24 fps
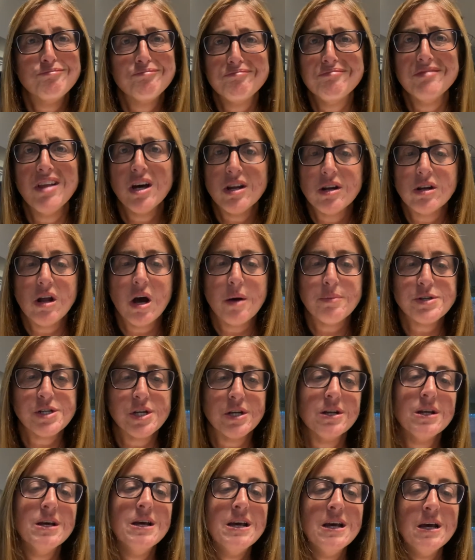Not an
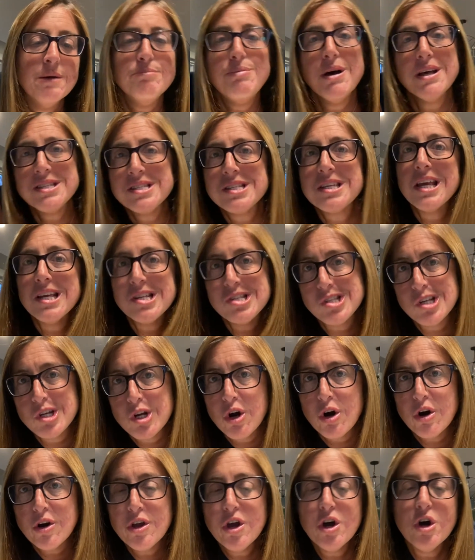option. Best case
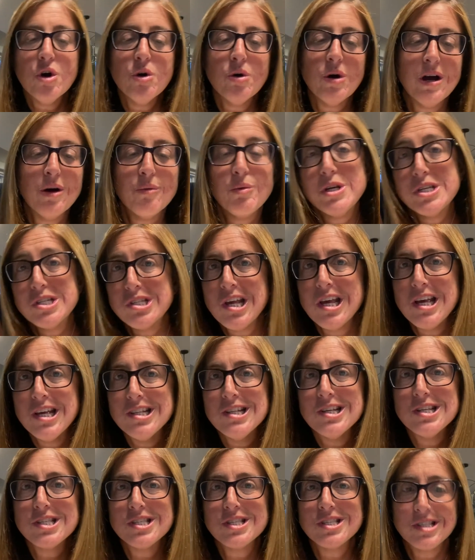scenario, uh, we stay in
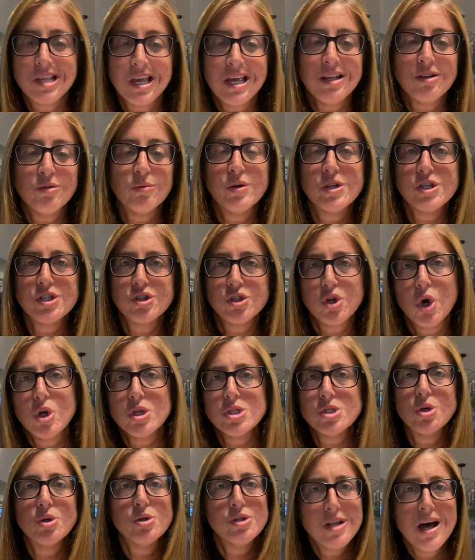this state, which is
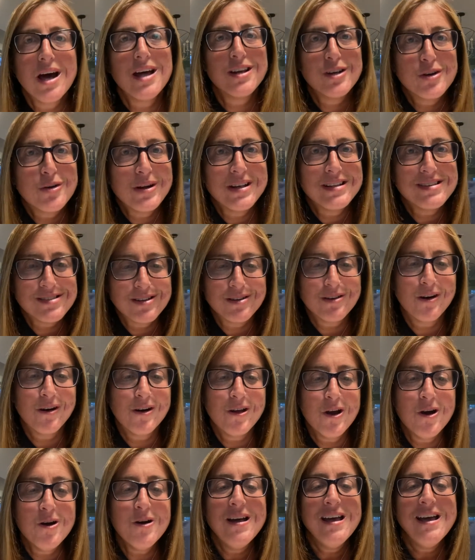also not a great
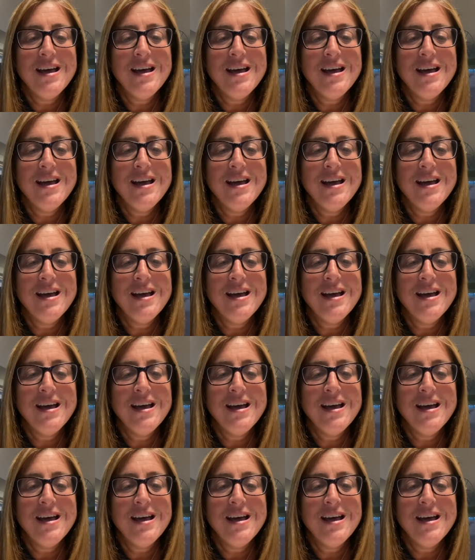scenario,